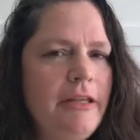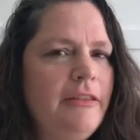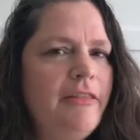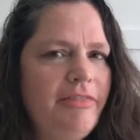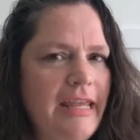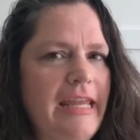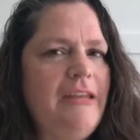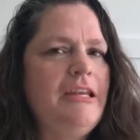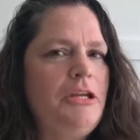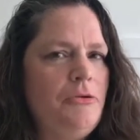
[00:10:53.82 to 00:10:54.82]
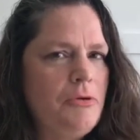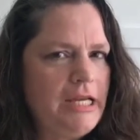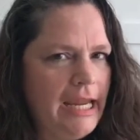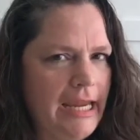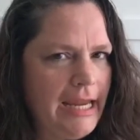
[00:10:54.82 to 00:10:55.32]
the things that you
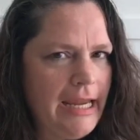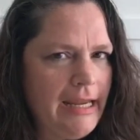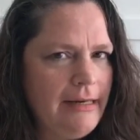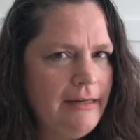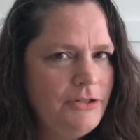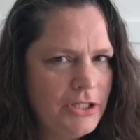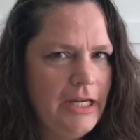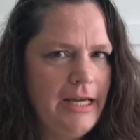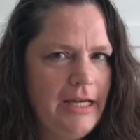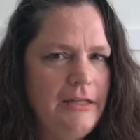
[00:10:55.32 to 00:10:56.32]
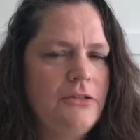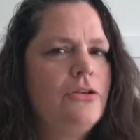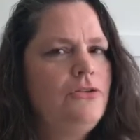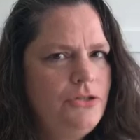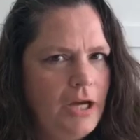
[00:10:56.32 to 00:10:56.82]
can
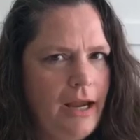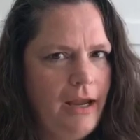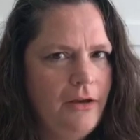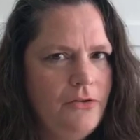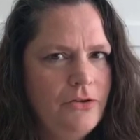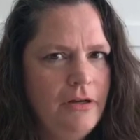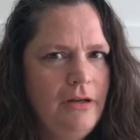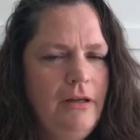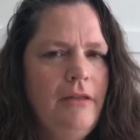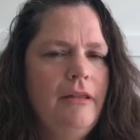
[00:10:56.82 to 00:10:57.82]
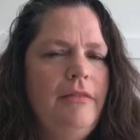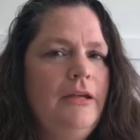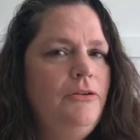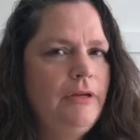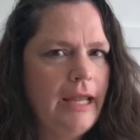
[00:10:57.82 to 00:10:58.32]
change, change. The
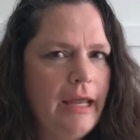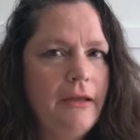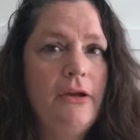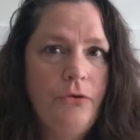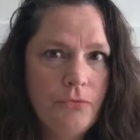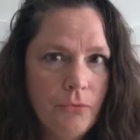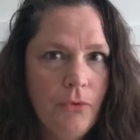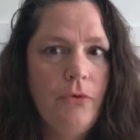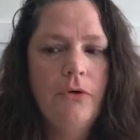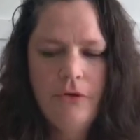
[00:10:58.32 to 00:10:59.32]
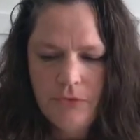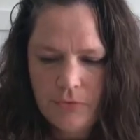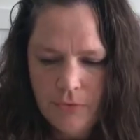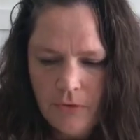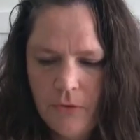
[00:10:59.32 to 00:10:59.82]
things you can control,
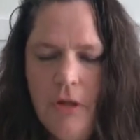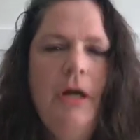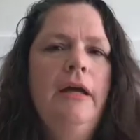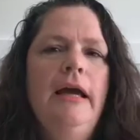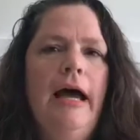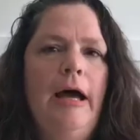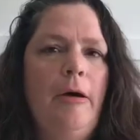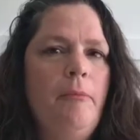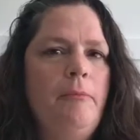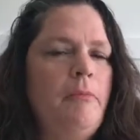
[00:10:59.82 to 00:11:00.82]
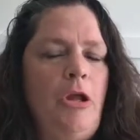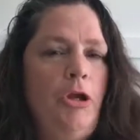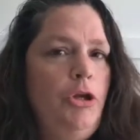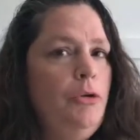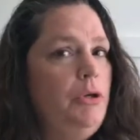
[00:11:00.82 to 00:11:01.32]
control.
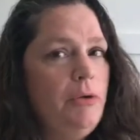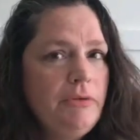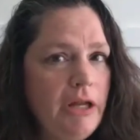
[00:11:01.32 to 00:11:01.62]
You don't